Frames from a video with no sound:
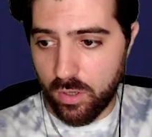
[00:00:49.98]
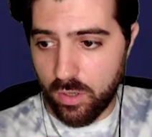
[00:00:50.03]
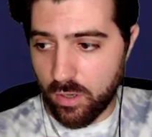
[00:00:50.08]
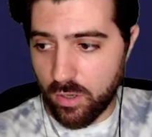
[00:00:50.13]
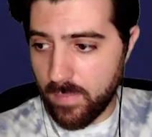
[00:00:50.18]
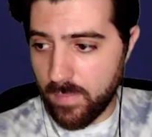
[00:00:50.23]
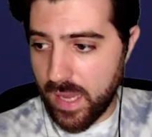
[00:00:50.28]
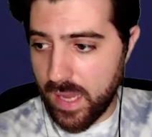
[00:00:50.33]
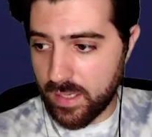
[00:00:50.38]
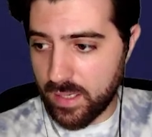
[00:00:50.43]

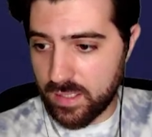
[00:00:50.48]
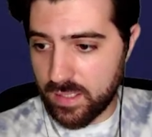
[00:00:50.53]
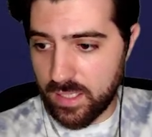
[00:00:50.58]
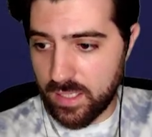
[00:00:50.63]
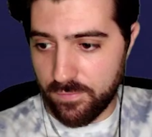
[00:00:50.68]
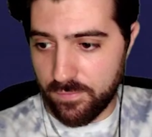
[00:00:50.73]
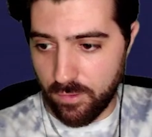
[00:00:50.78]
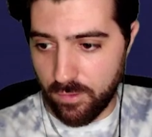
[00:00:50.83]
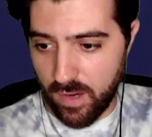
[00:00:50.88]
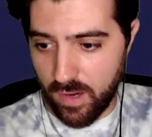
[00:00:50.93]
automatically
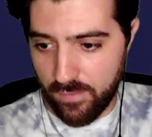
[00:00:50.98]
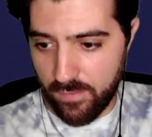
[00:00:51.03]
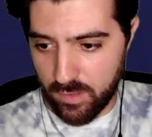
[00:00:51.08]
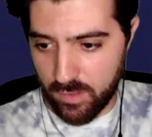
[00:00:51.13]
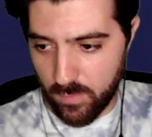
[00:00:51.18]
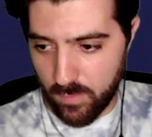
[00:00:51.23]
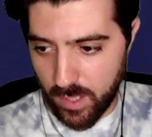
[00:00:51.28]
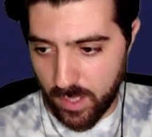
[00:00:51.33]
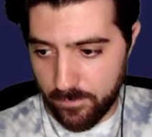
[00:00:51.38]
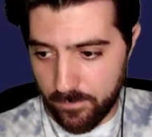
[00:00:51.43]
for
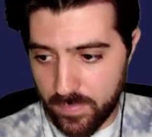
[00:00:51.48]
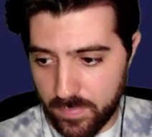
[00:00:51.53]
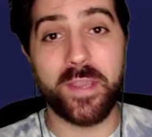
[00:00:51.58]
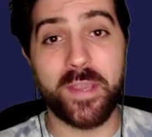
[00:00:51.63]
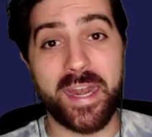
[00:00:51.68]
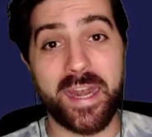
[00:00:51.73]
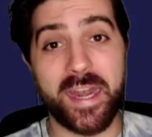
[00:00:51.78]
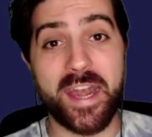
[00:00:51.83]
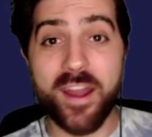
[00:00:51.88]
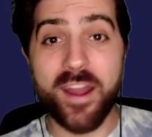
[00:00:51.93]
everyone. You
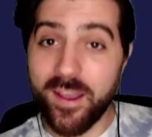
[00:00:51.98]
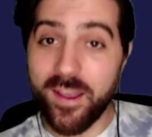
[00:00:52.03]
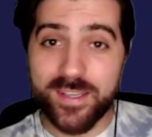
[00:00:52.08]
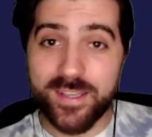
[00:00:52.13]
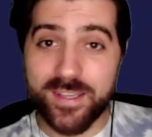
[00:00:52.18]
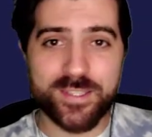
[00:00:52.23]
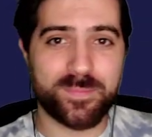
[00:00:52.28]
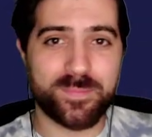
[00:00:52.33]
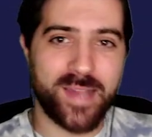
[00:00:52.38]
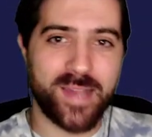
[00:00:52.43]
get a
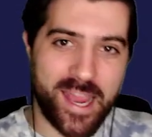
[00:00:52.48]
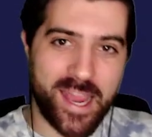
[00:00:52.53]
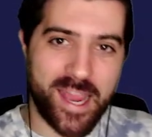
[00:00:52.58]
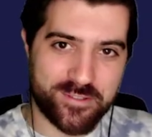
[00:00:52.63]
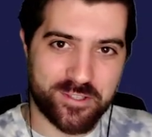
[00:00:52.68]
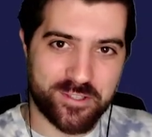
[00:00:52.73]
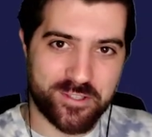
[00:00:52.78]
nice splash